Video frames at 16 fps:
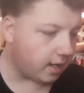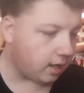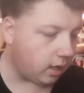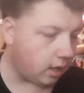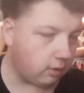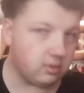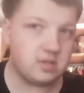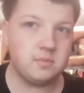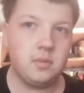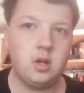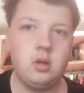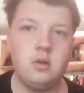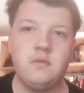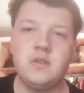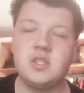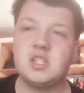I was
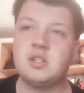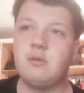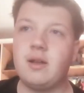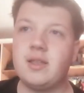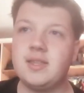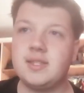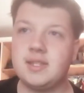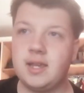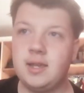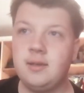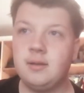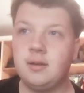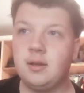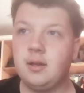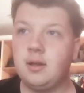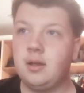moving
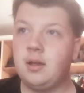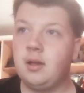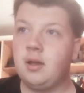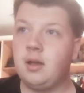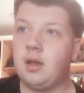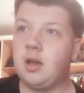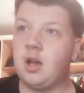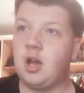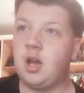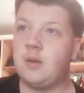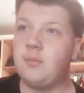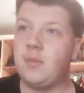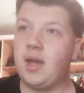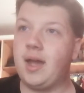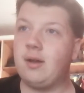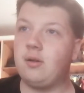20
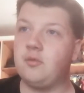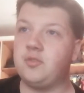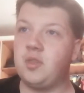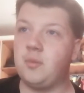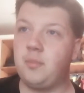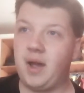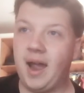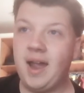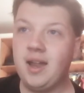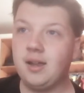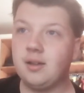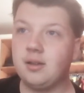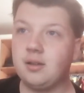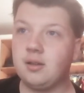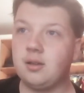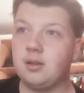out of the back
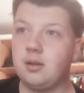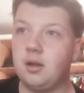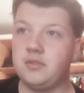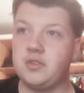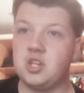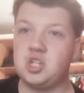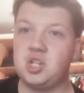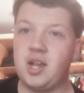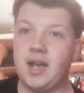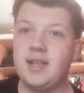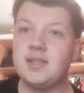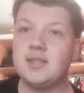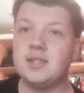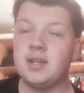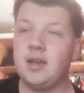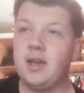of the
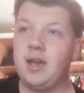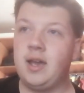shed.